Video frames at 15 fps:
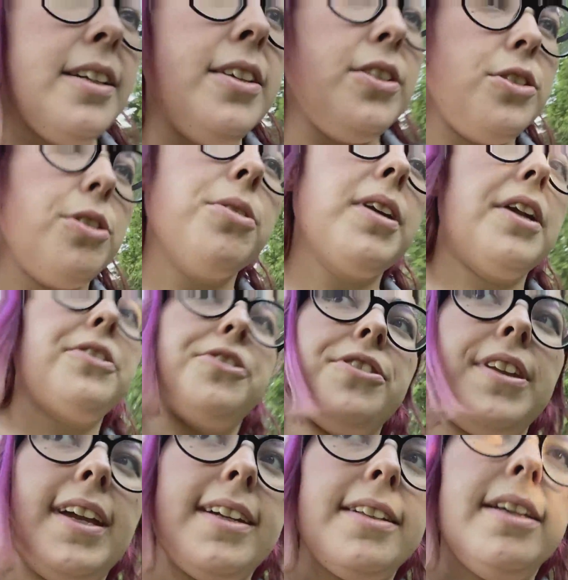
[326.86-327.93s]
You don't
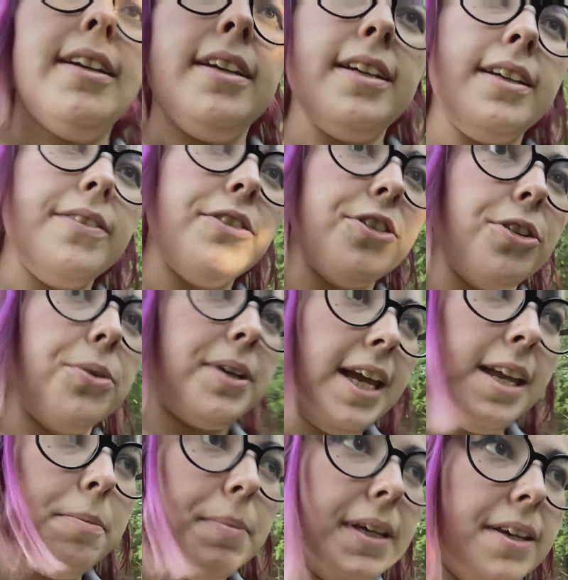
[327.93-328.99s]
understand if you don't
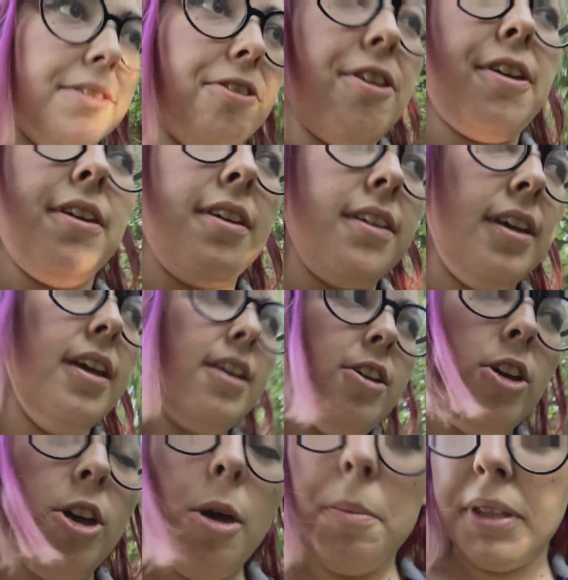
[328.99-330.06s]
hate bees,
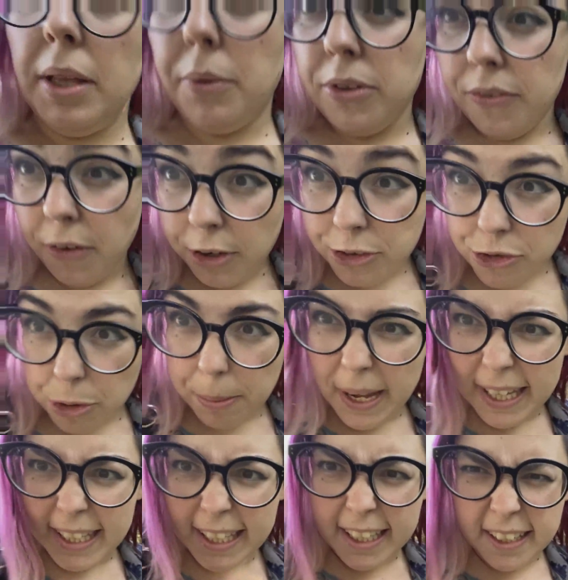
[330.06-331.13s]
but that was very
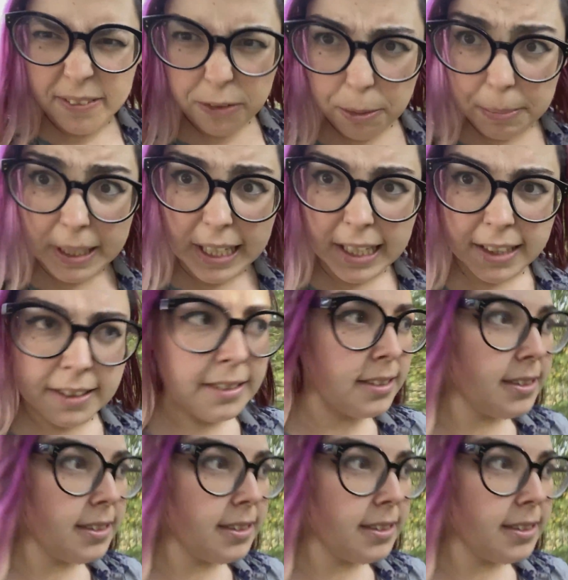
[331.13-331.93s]
traumatic for me.